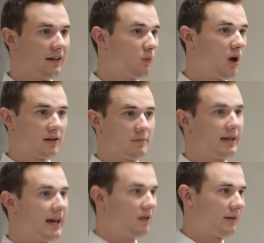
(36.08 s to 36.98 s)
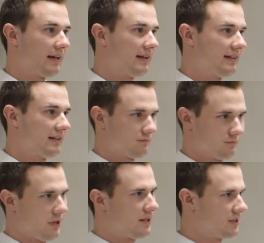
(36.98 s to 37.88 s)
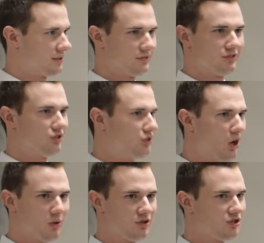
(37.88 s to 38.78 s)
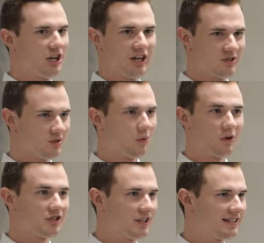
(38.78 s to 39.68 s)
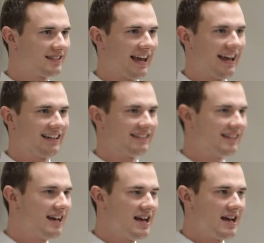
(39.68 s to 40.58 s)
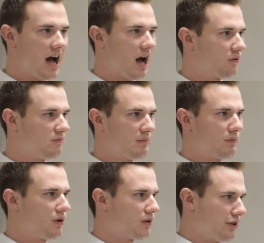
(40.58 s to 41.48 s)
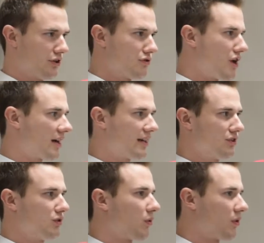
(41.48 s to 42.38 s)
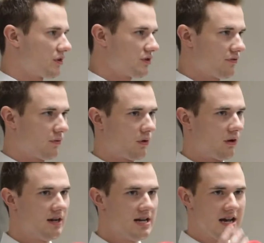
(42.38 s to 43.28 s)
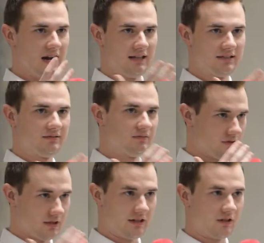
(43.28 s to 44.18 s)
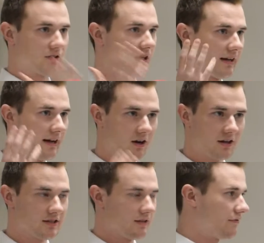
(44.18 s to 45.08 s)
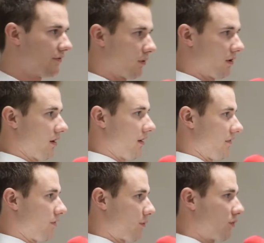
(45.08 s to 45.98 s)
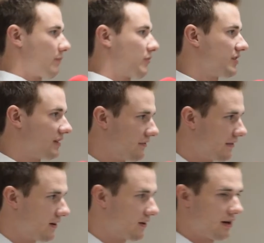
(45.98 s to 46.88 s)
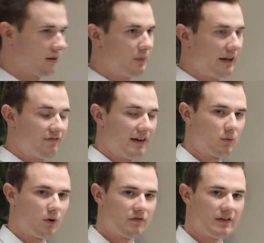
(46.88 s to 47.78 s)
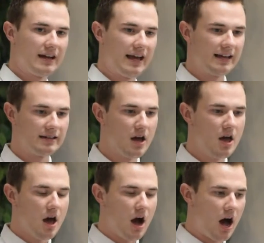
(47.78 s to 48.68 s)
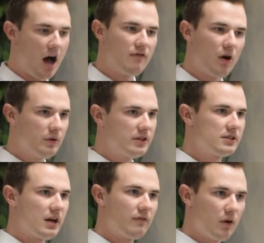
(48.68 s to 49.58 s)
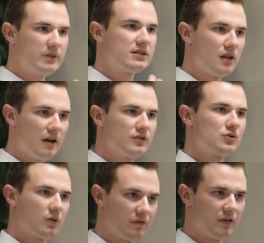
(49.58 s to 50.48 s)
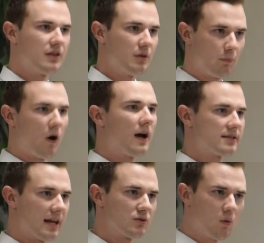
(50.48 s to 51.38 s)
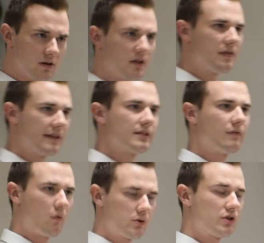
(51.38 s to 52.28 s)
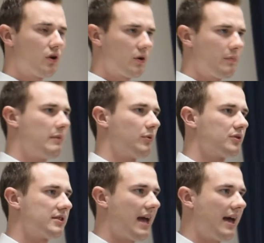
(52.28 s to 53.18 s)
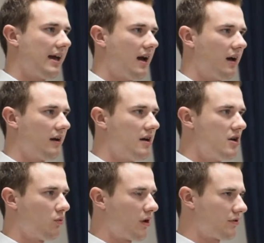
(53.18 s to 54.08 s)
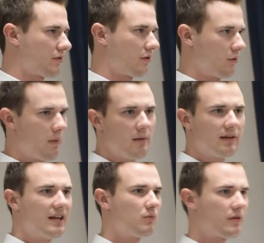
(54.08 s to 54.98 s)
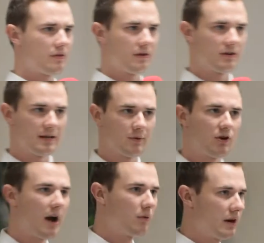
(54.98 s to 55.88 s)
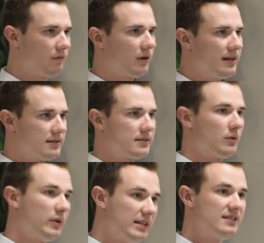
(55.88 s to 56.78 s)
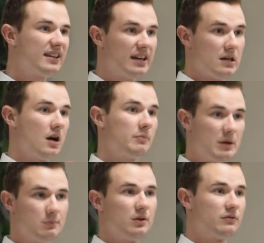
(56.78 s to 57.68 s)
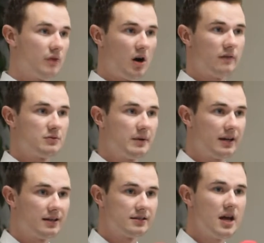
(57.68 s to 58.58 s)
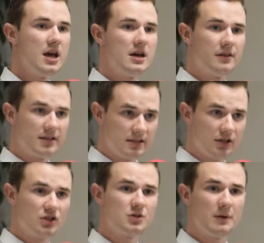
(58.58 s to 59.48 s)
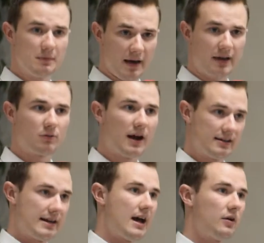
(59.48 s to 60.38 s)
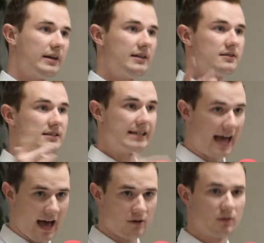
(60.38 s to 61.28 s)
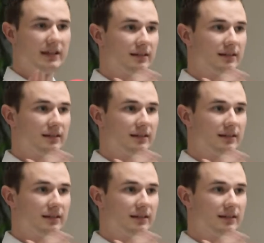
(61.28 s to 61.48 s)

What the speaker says: in Whatcom County, raising goats, chickens, horses, and I remember, you know, knocking doors for Senator Doug Erickson, for our former representative here, Luann Van Werven, and I've always loved sort of the process. One of the things I've always heard people say, whether they're Republican, whether they're Democrat, whatever it is that we need to get young people involved, because the decisions being made right now in Seattle and